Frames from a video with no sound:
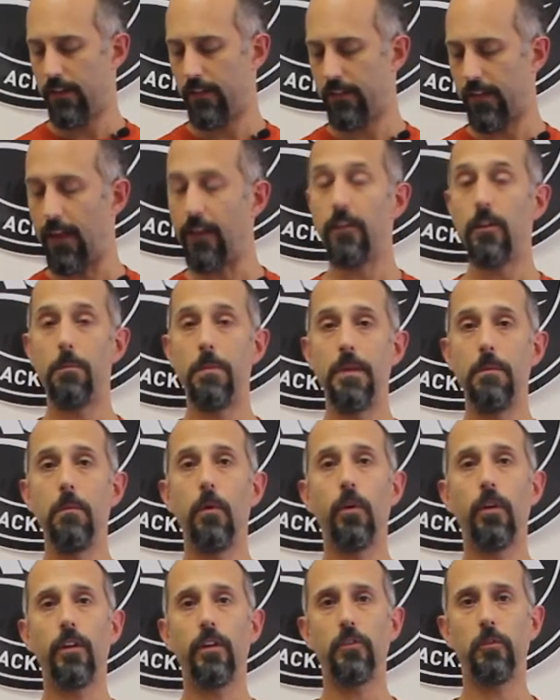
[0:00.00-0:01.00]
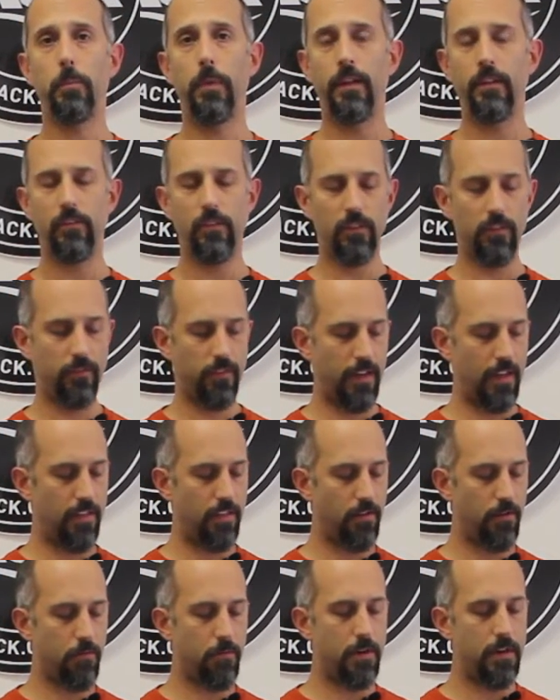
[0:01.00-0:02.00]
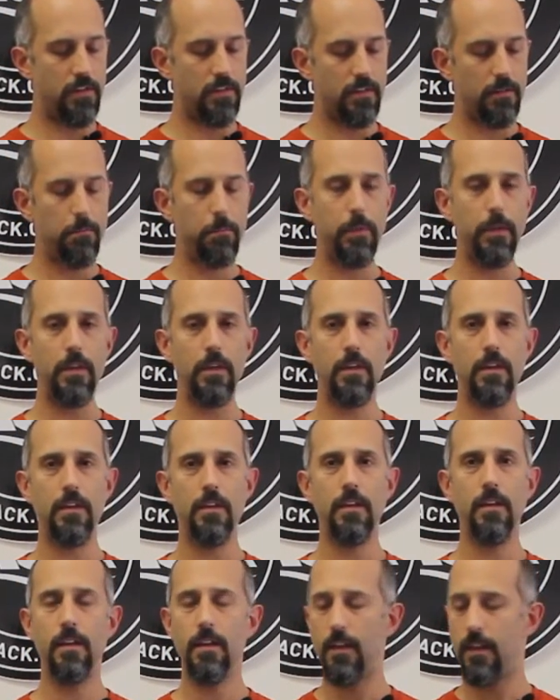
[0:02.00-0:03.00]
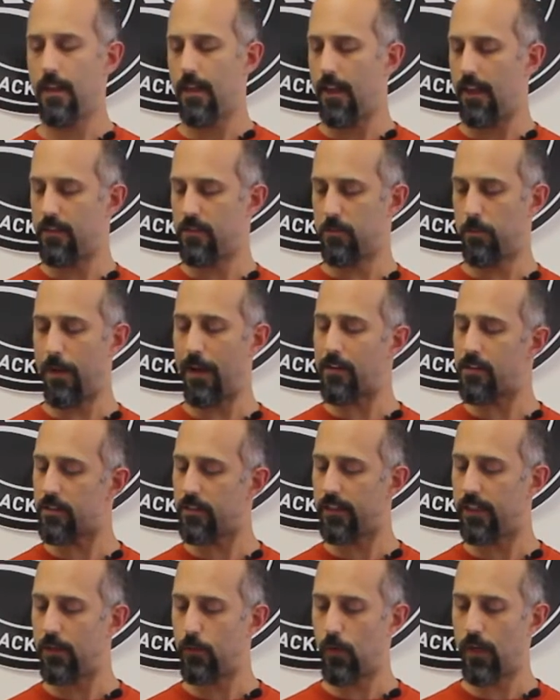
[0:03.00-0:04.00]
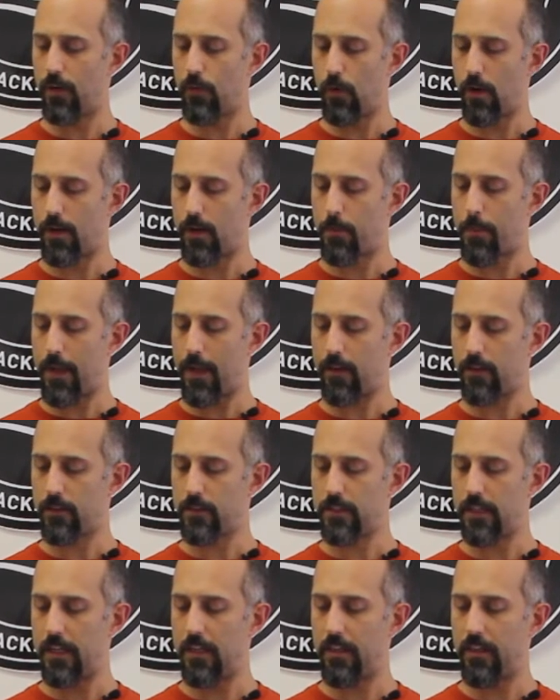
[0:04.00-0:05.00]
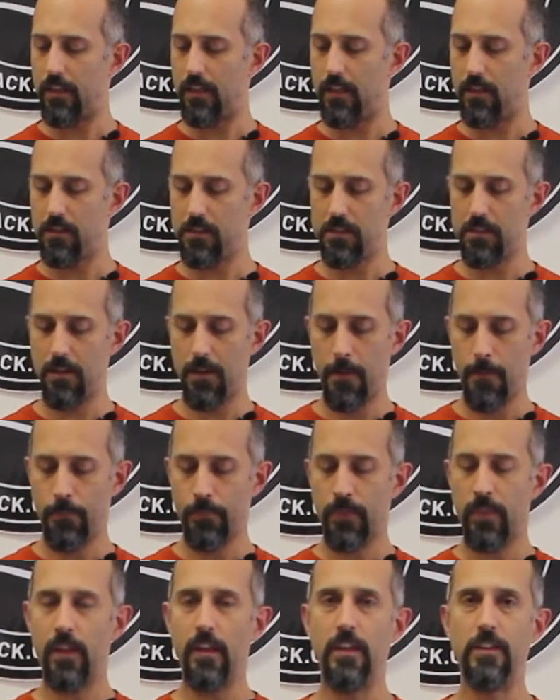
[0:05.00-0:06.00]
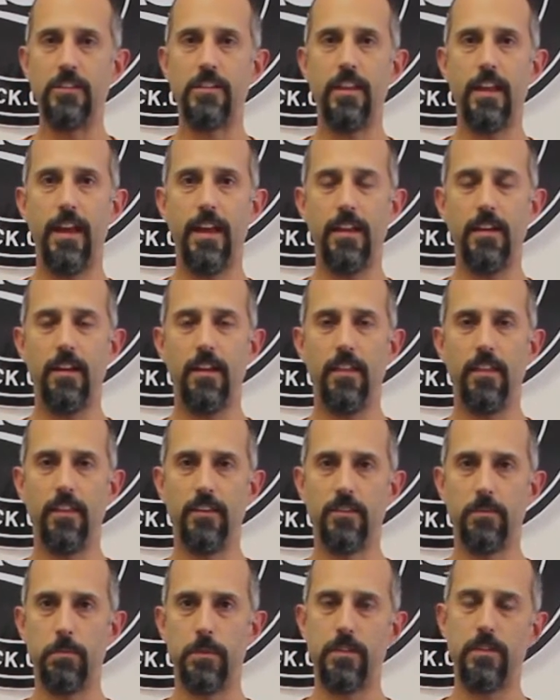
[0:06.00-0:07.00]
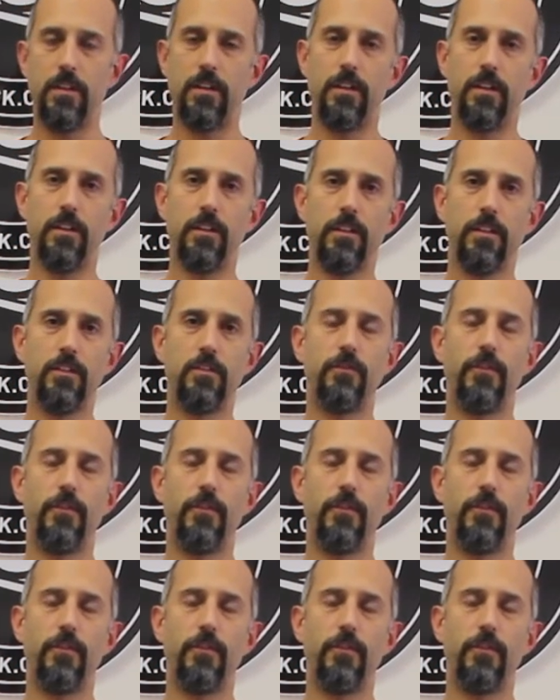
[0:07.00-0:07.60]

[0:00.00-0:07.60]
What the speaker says: tend to be more expensive, and the reason being, especially in whitewater paddles like these, is that this material, this